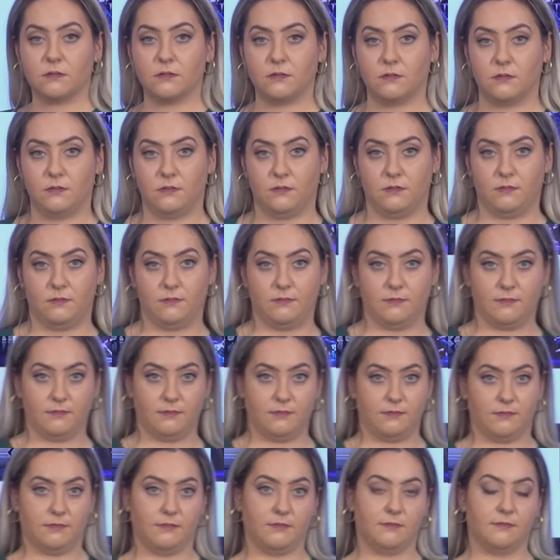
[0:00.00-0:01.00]

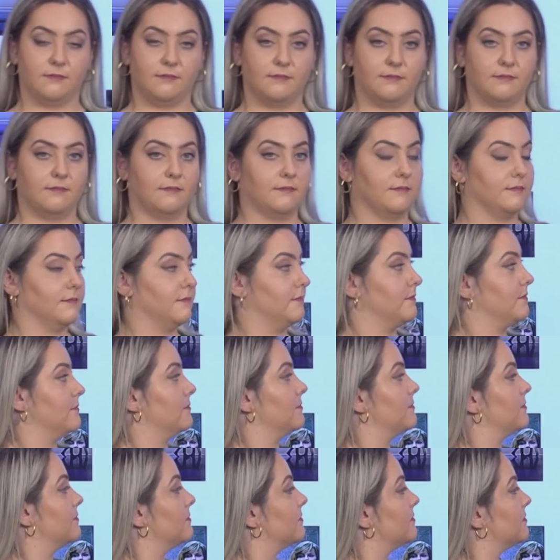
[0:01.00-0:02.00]

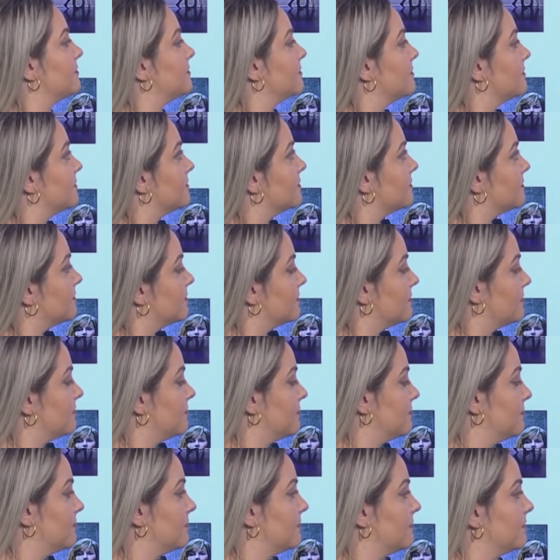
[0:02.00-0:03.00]

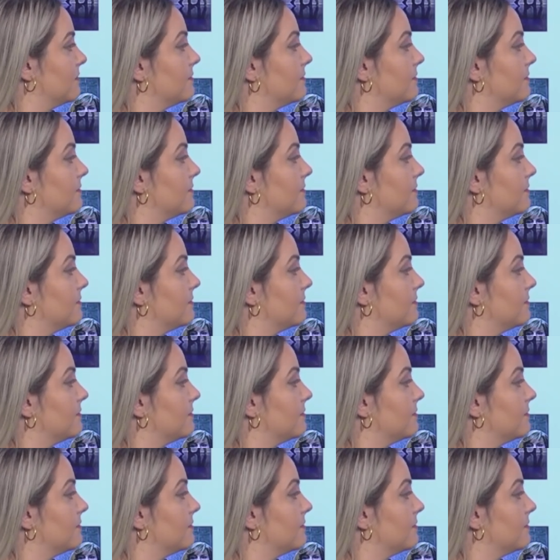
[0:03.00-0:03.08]
Nobody speaks.